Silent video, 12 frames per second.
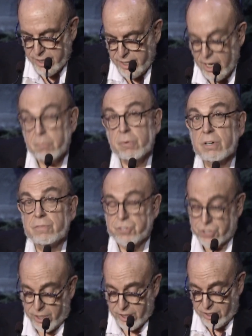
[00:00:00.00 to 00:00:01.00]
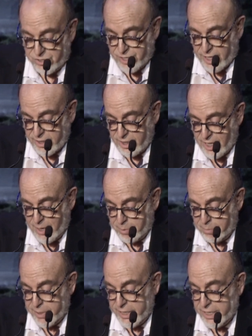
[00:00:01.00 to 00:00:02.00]
the number of journalists on the
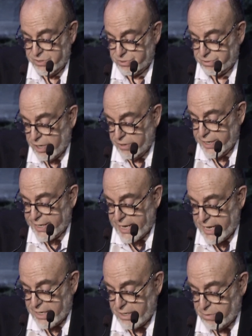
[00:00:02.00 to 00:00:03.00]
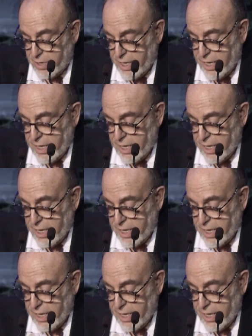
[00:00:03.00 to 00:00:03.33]
labor beat has grown again.